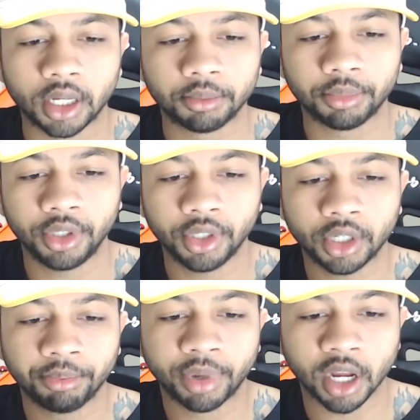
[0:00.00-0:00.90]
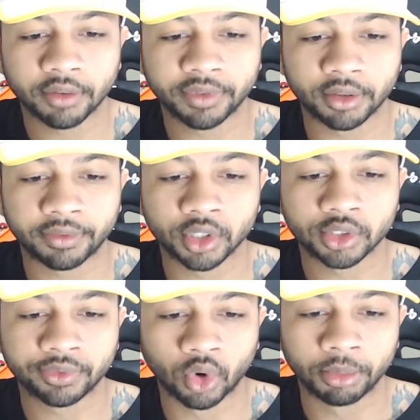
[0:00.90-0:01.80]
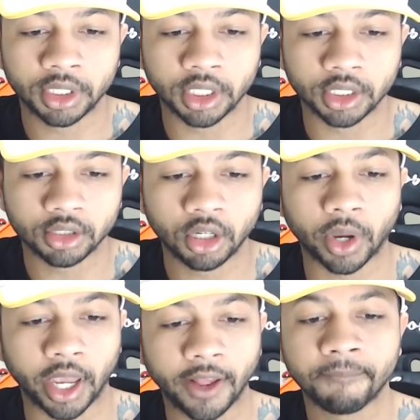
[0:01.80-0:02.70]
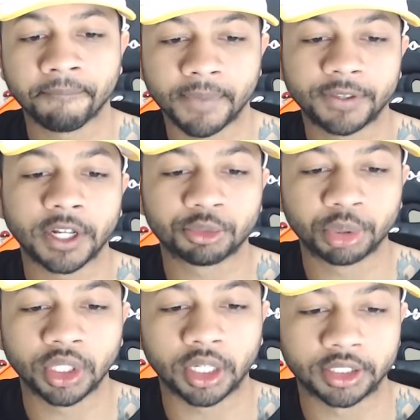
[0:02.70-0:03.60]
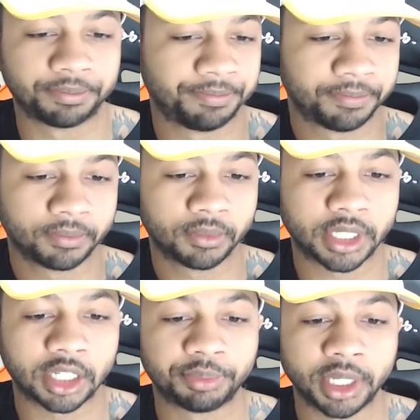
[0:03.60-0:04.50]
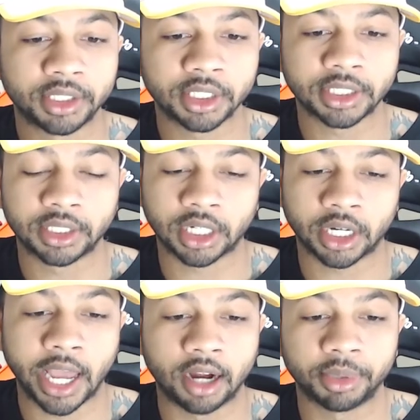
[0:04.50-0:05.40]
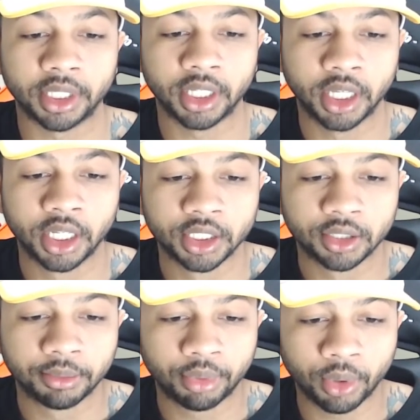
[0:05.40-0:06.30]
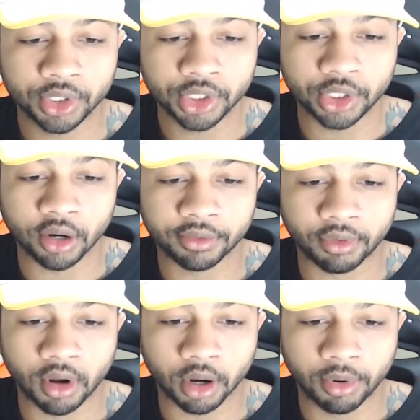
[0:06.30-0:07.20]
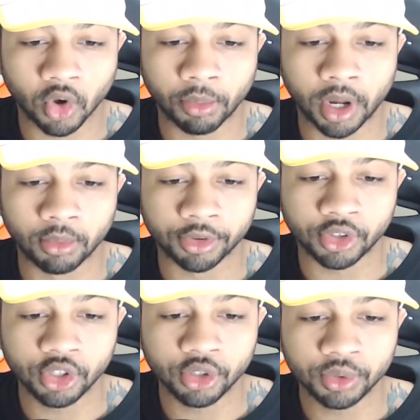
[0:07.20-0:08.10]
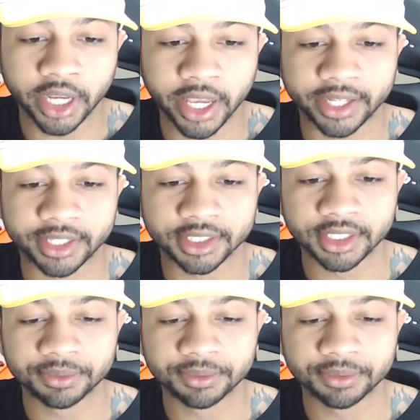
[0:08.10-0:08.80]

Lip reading: Pure bug for the first form at least. Okay, that sounds pretty awesome. Sounds basic, sounds like our Caterpie. Poison dart frog Pokemon with huge hands.